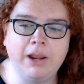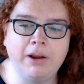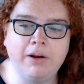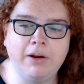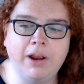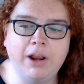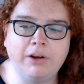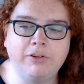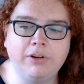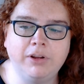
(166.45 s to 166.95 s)
are
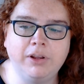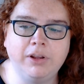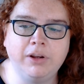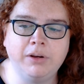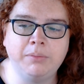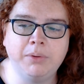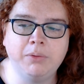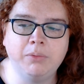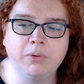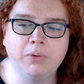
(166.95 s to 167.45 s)
actually going to
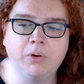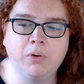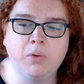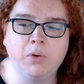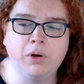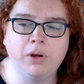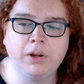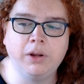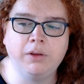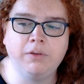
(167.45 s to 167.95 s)
be
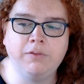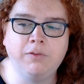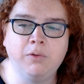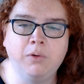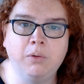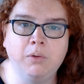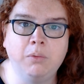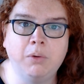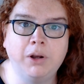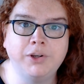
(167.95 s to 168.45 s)
recording
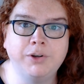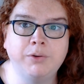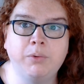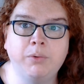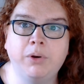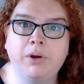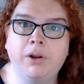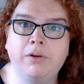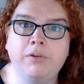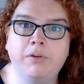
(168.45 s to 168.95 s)
for Watching
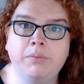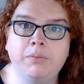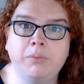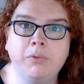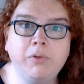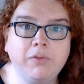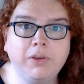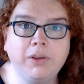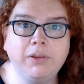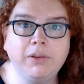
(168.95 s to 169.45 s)
100
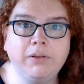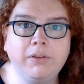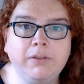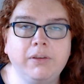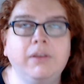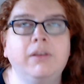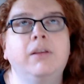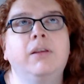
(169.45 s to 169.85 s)
Movies.